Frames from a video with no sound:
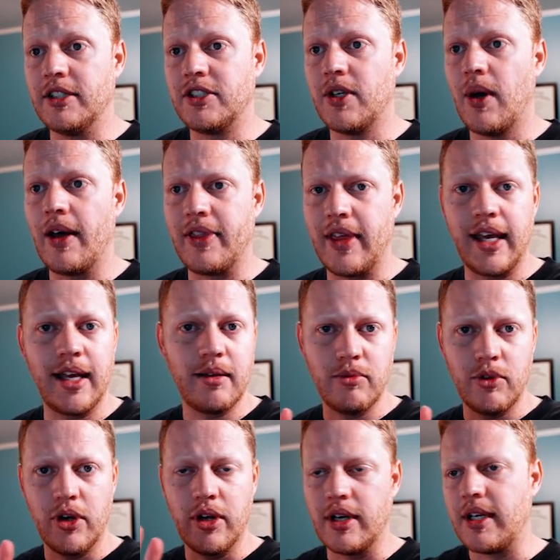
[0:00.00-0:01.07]
So I think
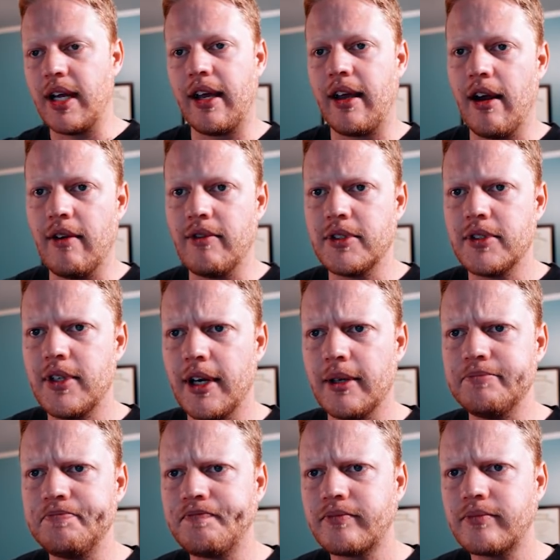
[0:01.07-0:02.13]
they're going to take care of us
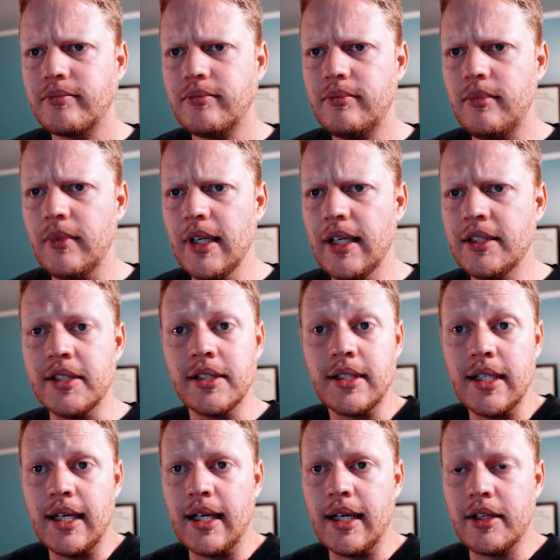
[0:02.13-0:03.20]
there. It
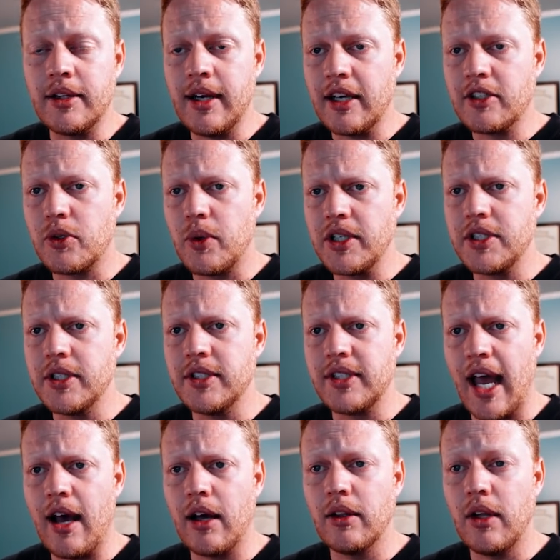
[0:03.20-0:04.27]
says, the next question
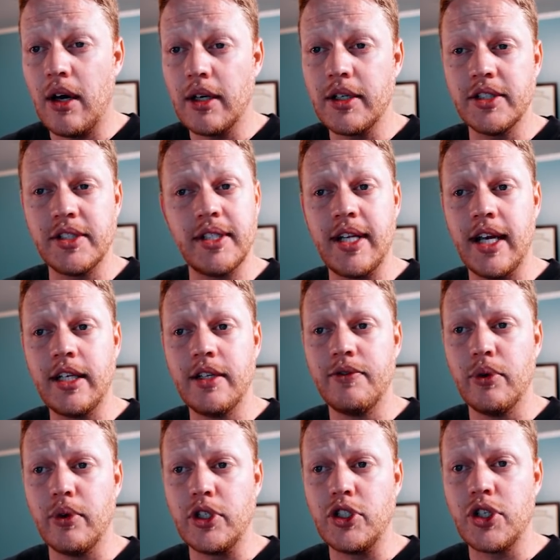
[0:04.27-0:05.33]
is, how long does it take to
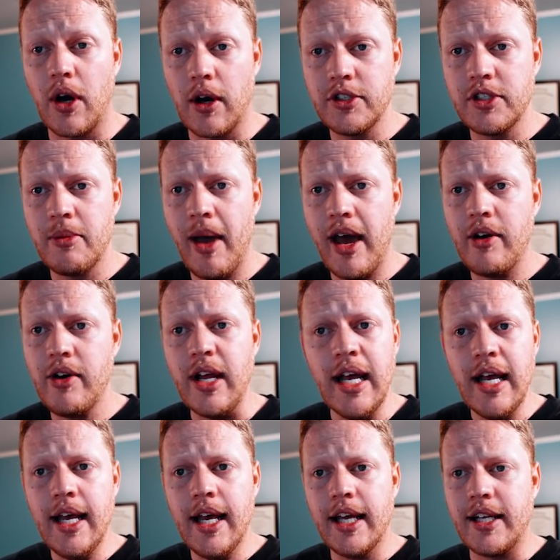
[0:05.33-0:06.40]
fully charge the battery?
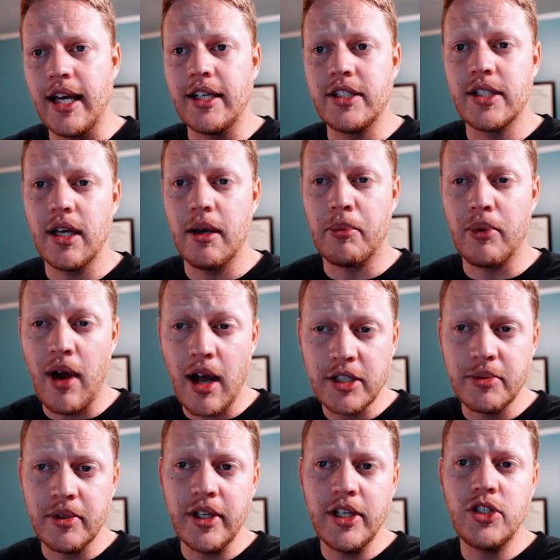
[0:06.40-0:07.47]
It takes
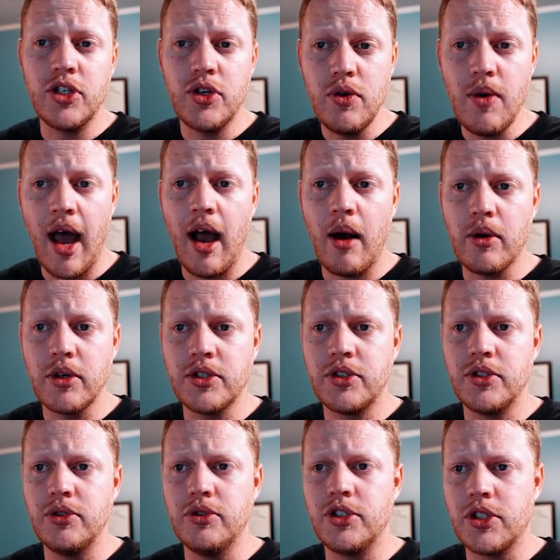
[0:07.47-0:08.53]
approximately 2 hours
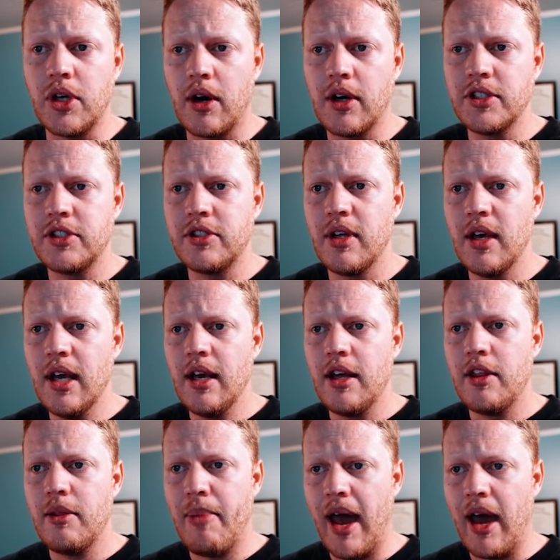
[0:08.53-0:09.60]
to charge
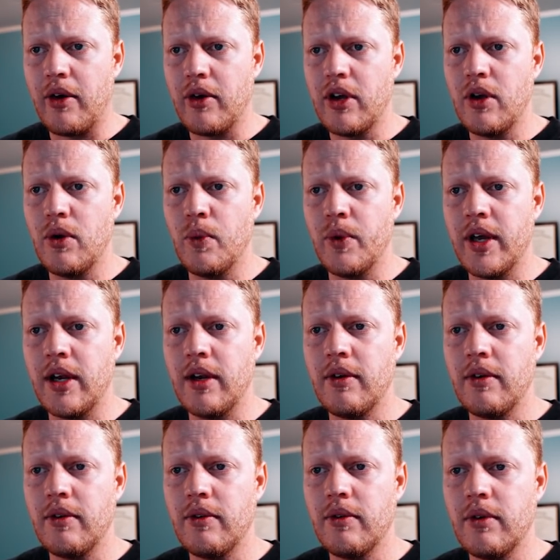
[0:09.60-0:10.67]
the battery
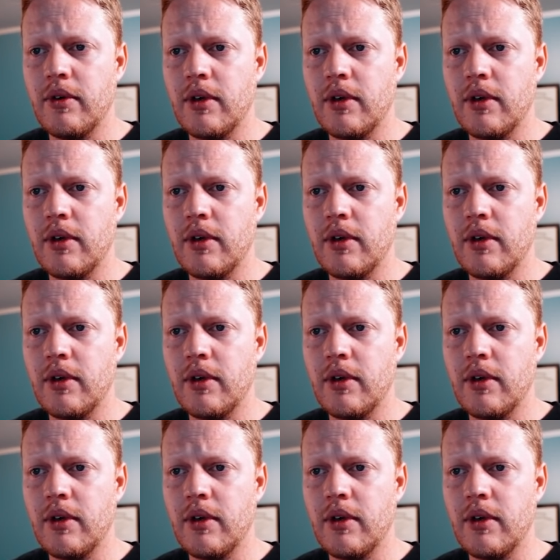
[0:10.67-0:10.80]
when